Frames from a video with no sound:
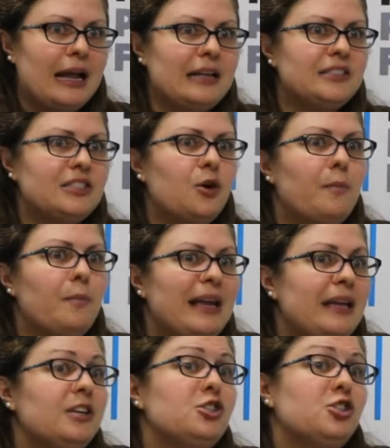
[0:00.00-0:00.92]
And so
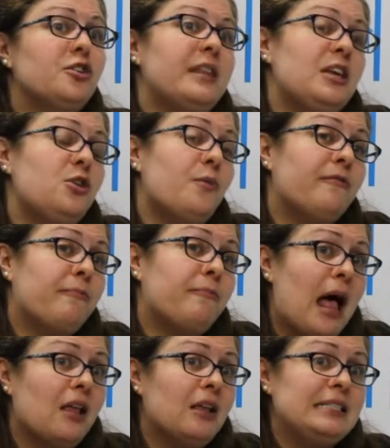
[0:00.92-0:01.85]
making sure that you
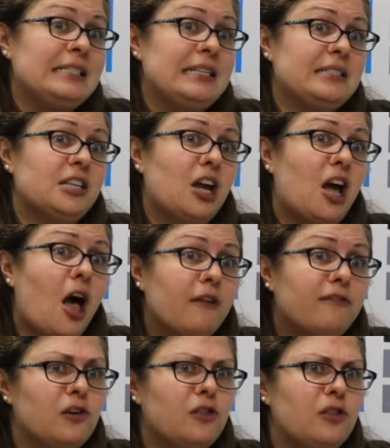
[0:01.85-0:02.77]
have policies to
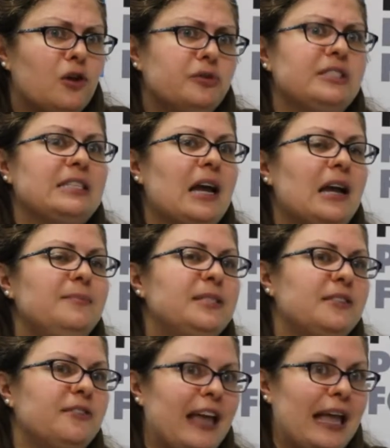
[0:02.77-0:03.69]
cover those
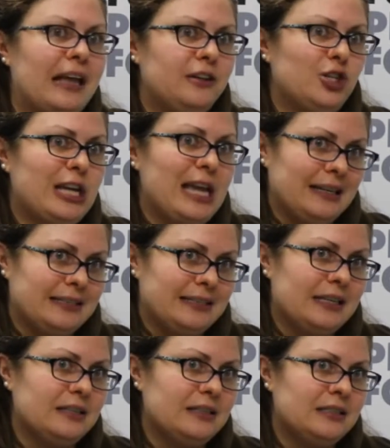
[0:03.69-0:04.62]
types of edge
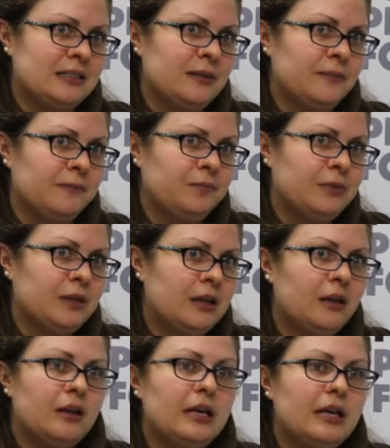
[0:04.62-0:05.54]
cases
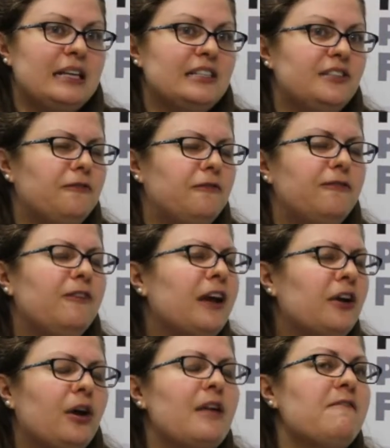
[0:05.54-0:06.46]
is
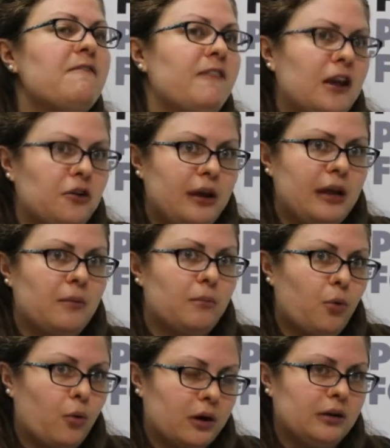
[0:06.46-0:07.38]
very, very
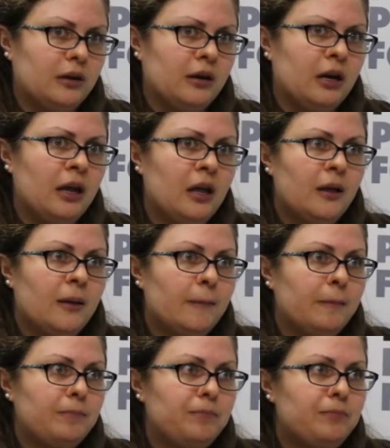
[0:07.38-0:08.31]
important
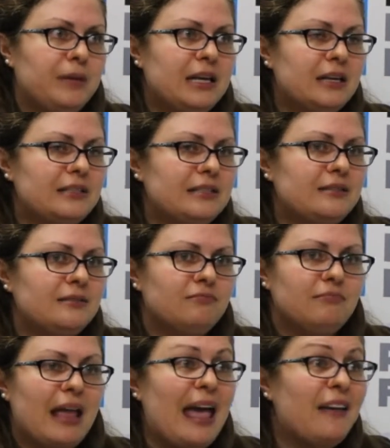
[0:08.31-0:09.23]
because
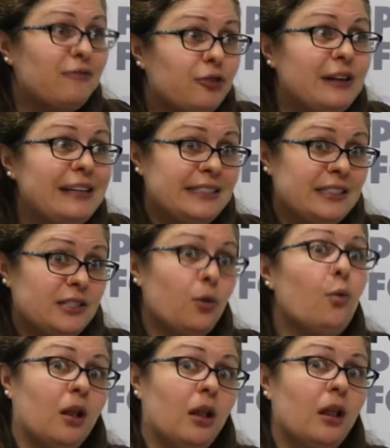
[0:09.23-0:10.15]
every
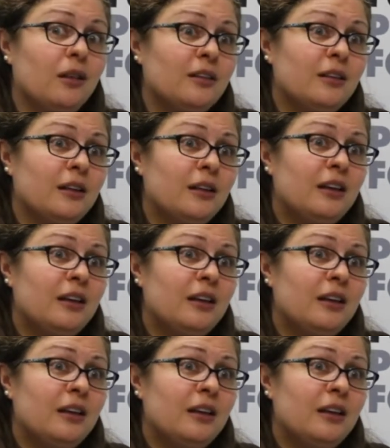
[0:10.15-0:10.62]
school